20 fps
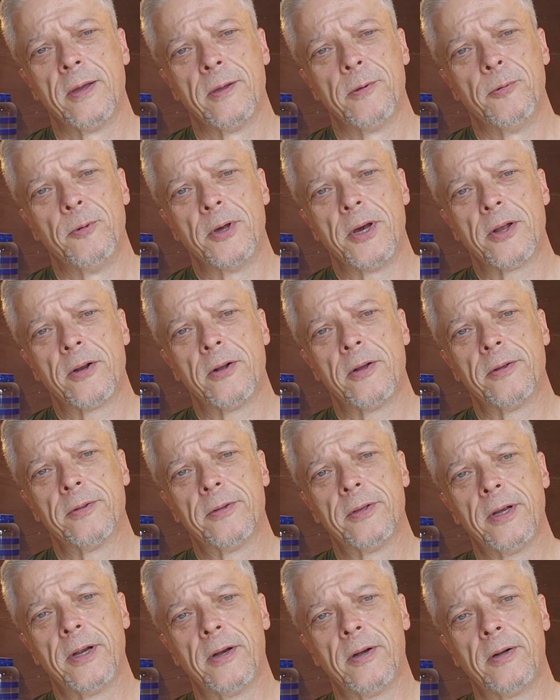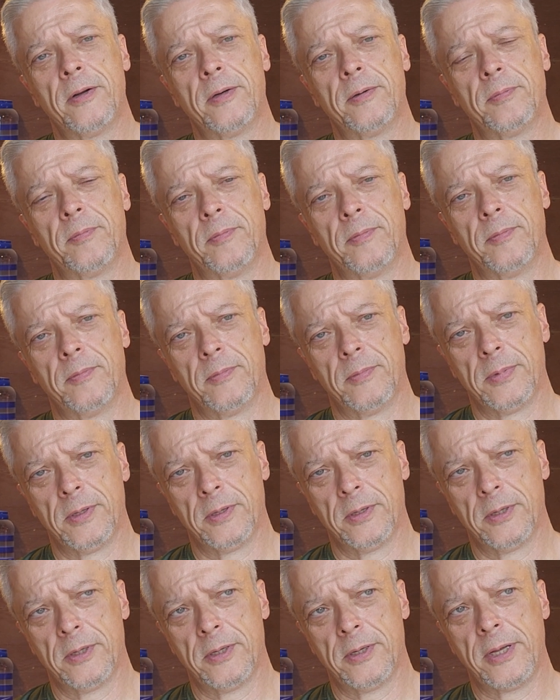not all there
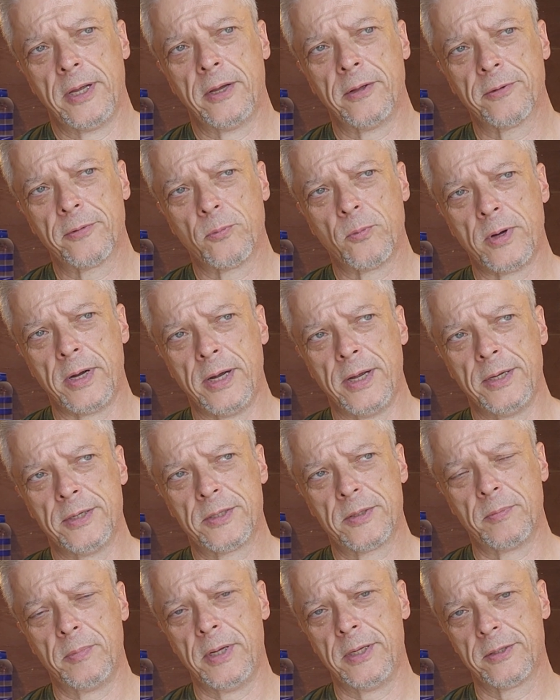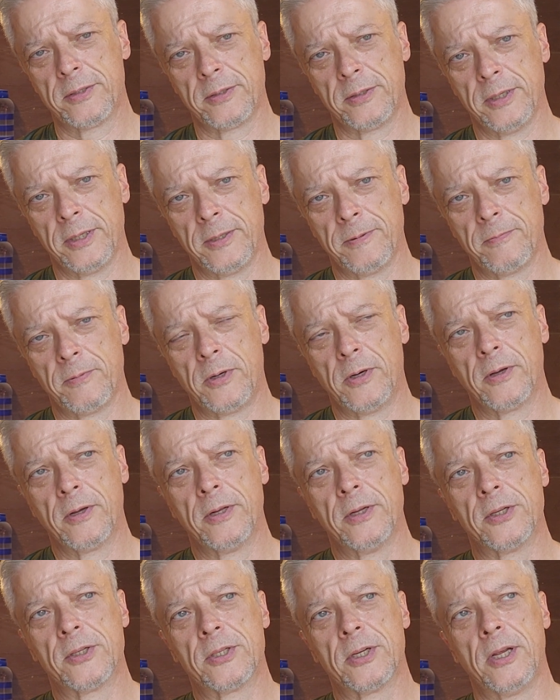health-wise, mentally, are going
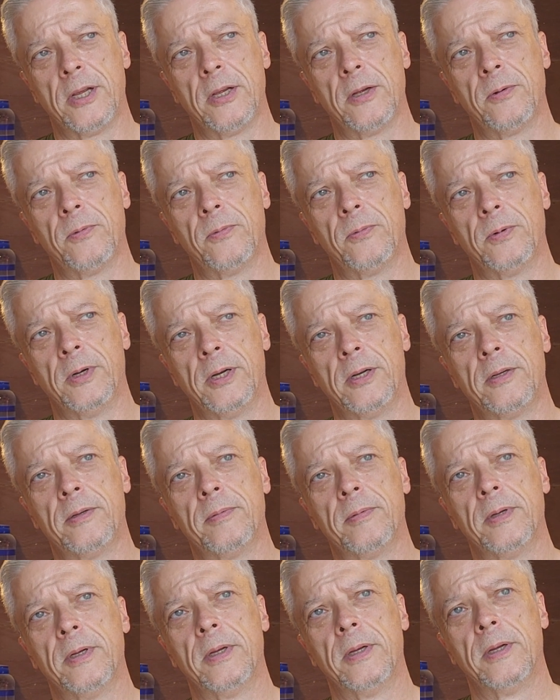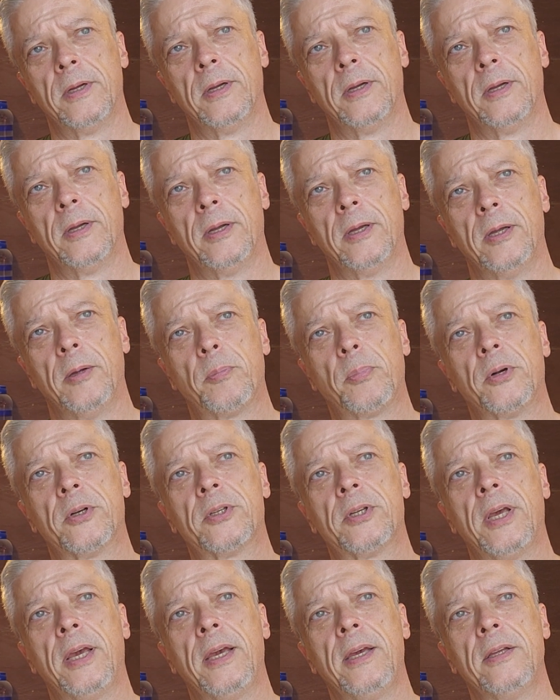to say, well, it
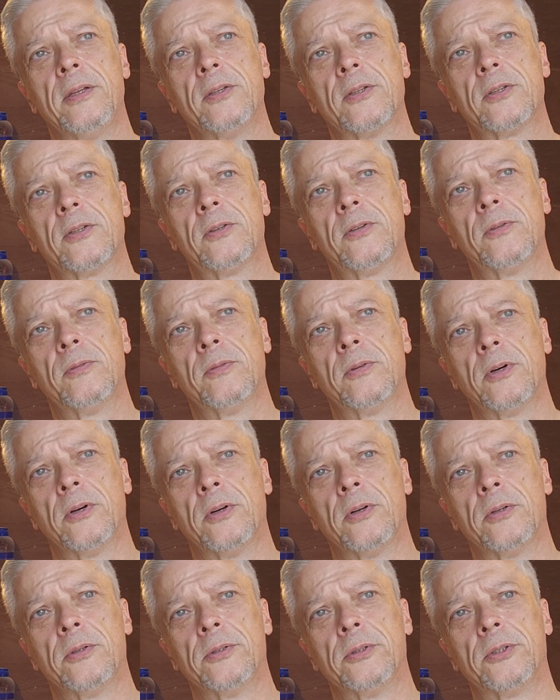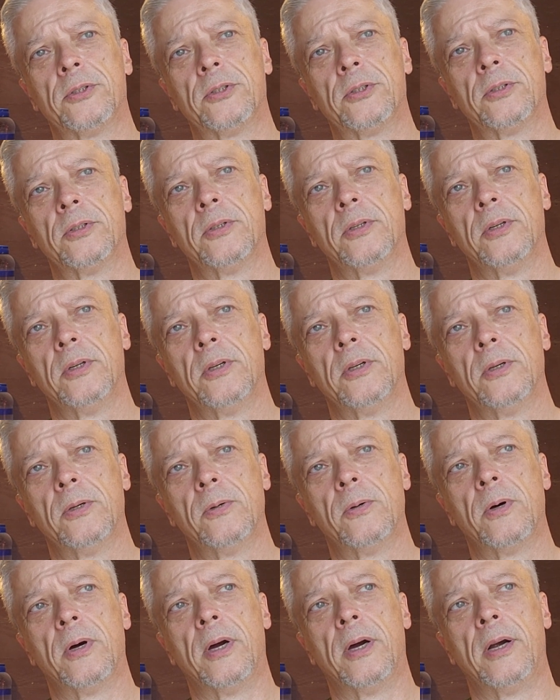pertains to those
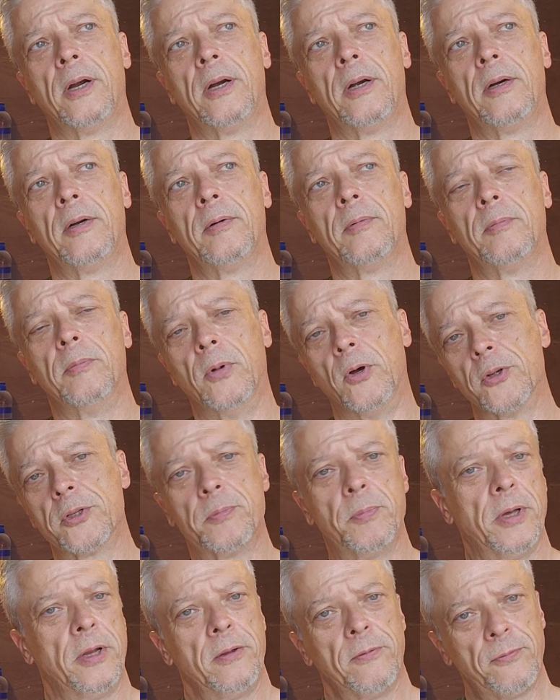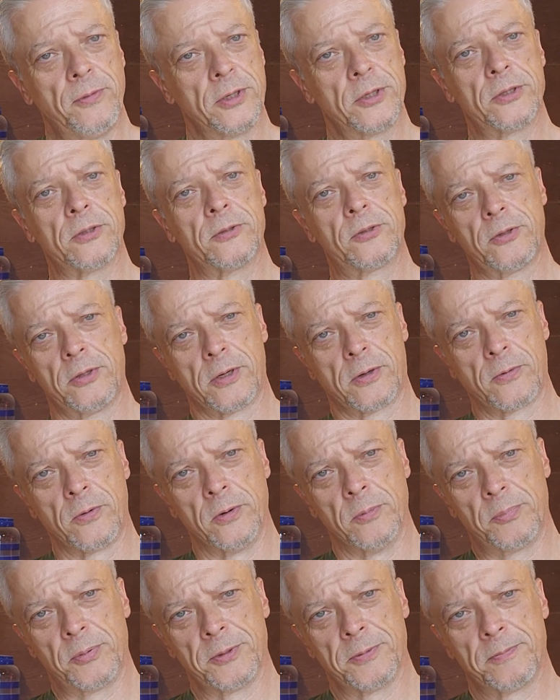who are most beneficial to the
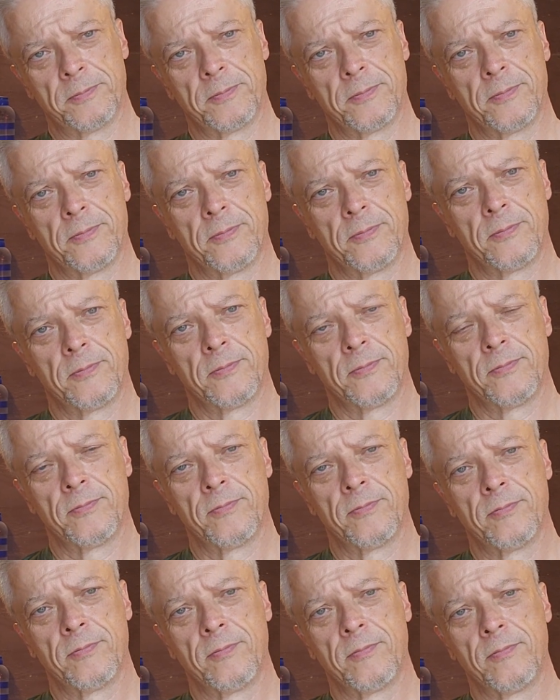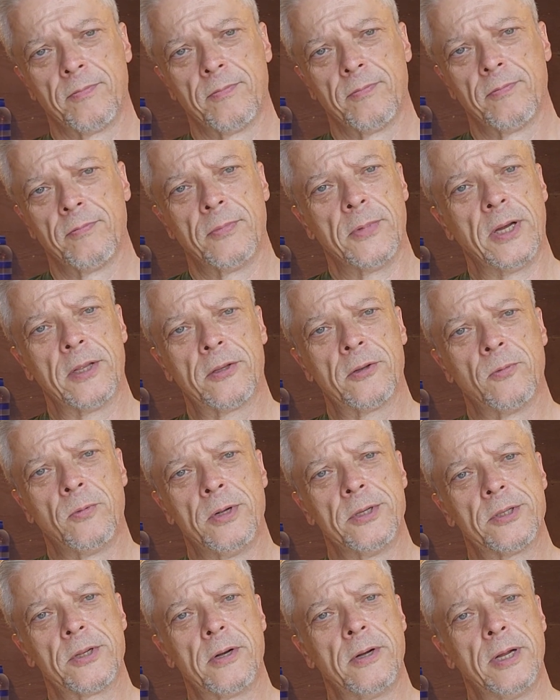group, not the
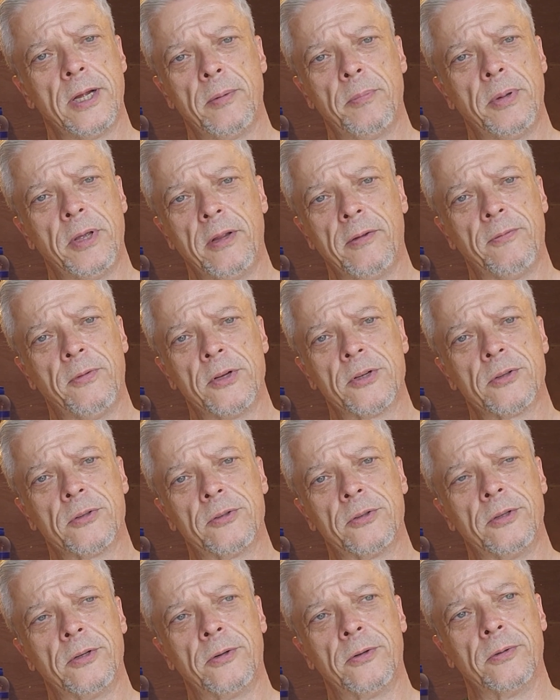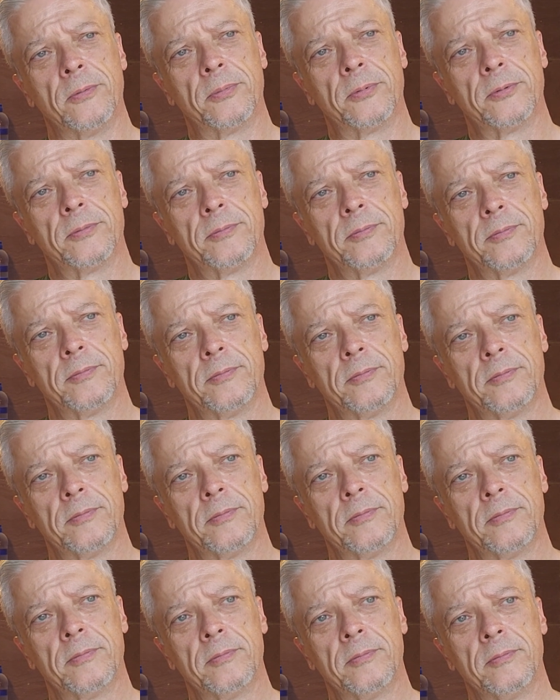ones that are not beneficial to the group,
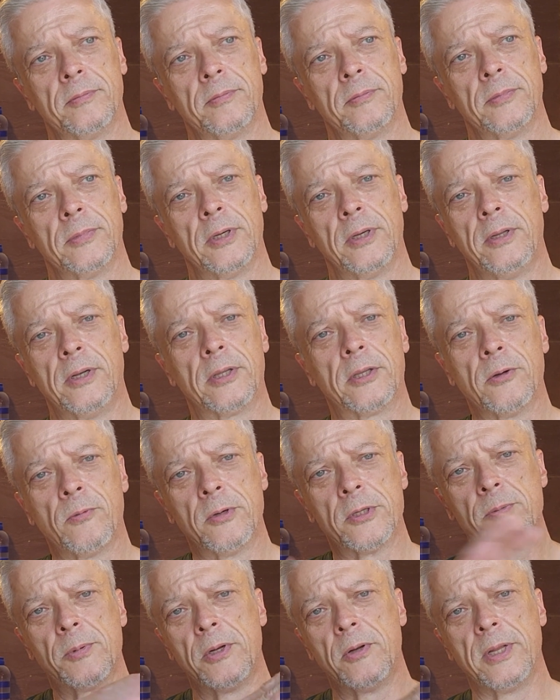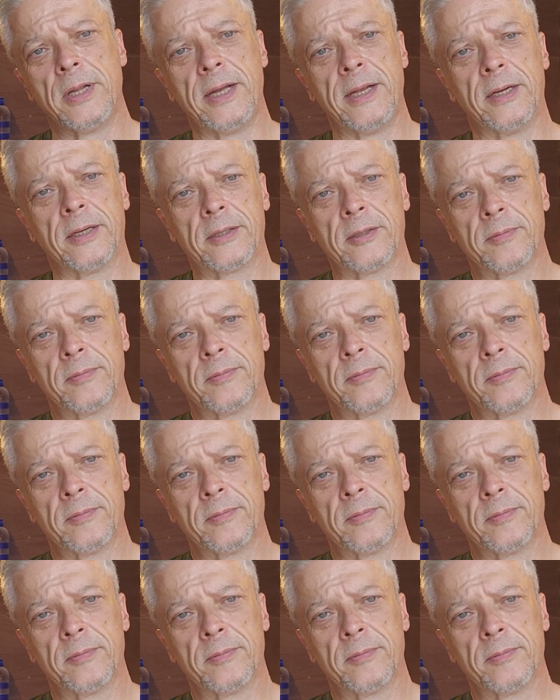not the ones we don't like.